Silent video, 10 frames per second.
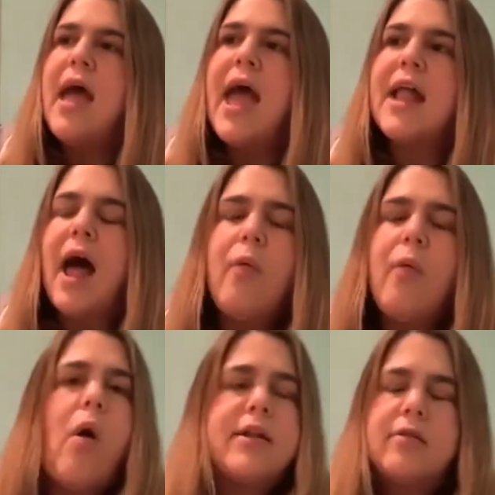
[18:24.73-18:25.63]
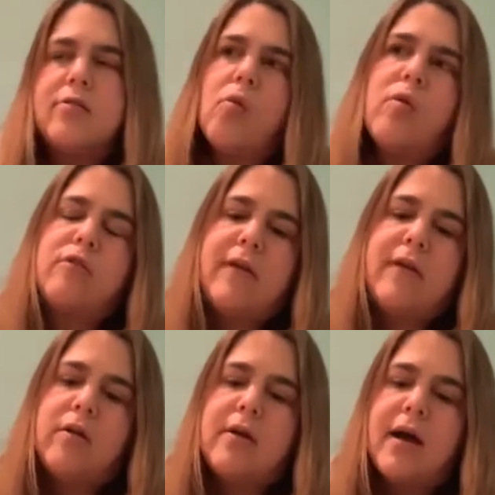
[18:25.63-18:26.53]
And I walked in so much fear,
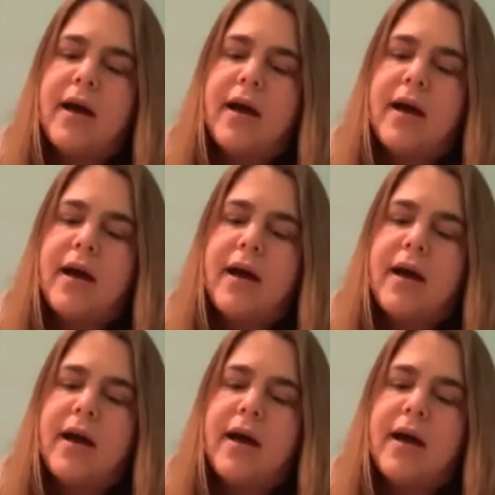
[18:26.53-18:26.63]
you guys.